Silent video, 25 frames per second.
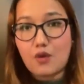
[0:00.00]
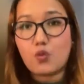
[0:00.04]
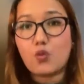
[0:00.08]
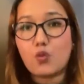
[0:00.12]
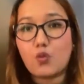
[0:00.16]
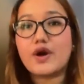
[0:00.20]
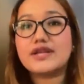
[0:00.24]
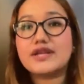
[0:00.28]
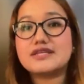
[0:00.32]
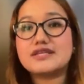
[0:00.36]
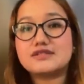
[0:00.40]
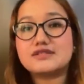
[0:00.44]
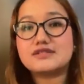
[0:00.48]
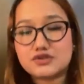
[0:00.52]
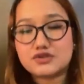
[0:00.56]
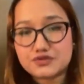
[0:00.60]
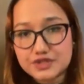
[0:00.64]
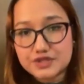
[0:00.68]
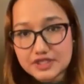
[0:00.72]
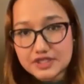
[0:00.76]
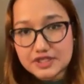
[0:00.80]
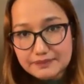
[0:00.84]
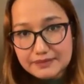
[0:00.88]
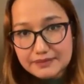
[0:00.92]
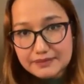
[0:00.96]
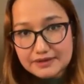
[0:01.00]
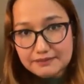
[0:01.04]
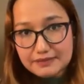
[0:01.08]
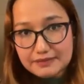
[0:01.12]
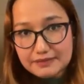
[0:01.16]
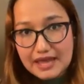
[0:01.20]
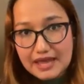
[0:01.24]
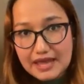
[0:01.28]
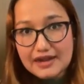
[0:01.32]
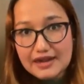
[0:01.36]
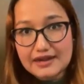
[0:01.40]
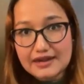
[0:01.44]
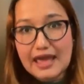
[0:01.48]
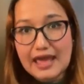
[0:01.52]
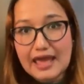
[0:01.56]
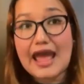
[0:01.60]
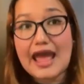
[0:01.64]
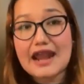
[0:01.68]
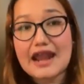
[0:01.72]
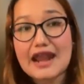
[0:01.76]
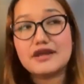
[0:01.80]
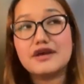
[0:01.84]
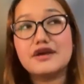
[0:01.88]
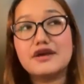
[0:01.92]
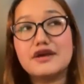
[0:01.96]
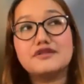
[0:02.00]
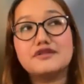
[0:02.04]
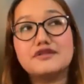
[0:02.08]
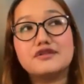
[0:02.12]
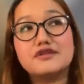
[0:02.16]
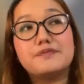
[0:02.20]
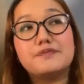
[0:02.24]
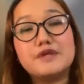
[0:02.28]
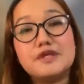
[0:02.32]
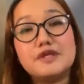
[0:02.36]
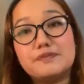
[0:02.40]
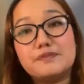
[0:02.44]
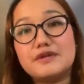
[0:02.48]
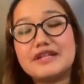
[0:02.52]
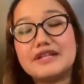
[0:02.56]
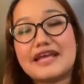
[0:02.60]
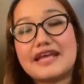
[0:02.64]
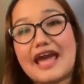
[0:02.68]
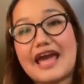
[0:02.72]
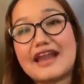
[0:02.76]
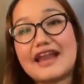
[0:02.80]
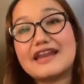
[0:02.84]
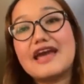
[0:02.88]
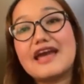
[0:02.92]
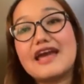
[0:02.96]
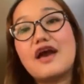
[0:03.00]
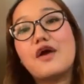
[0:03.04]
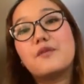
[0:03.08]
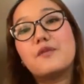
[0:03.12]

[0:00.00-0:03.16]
what is the treatment plan and the people can